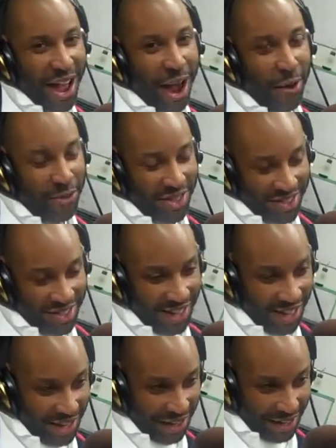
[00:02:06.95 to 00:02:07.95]
I would
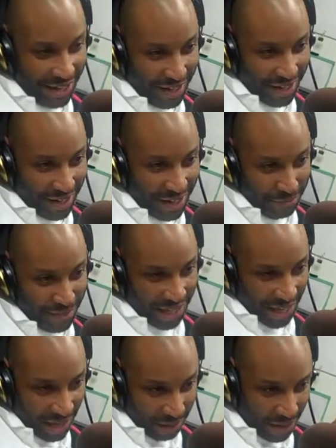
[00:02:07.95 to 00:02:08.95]
say it
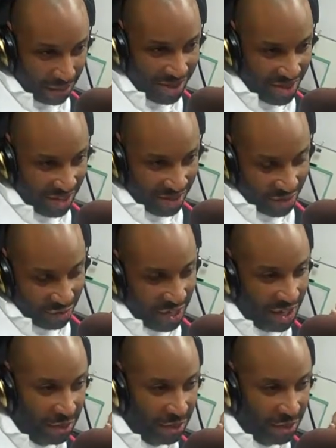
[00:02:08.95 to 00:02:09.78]
became obsessive.